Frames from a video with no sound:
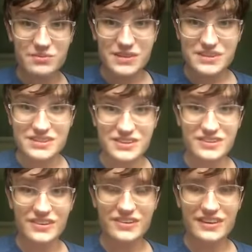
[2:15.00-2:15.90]
and so
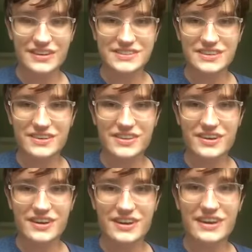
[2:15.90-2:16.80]
you're allowed to earth
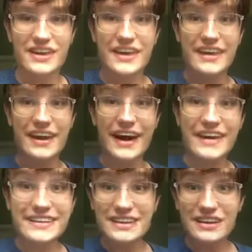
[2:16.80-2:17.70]
on it. And
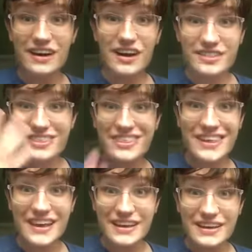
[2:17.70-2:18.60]
I did not
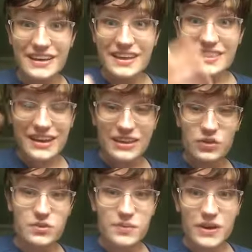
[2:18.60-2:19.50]
think that you
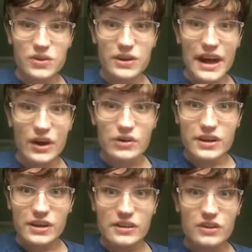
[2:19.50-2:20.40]
would be allowed
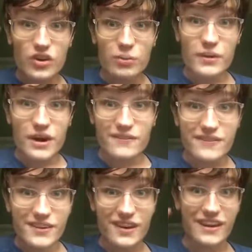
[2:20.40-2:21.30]
to go
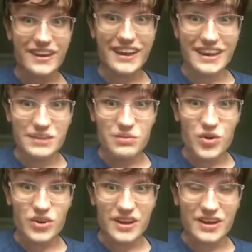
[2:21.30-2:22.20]
barefoot on
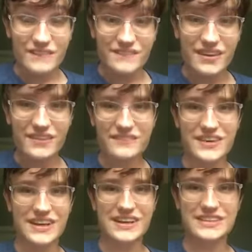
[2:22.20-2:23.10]
Candymonium
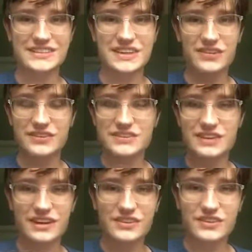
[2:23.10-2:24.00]
because there's
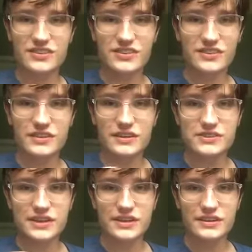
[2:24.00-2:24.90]

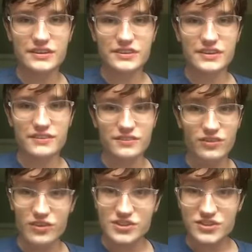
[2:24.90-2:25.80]
literally a
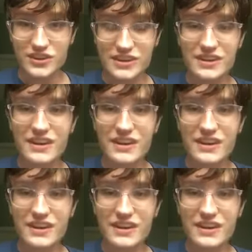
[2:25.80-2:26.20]
floor to it,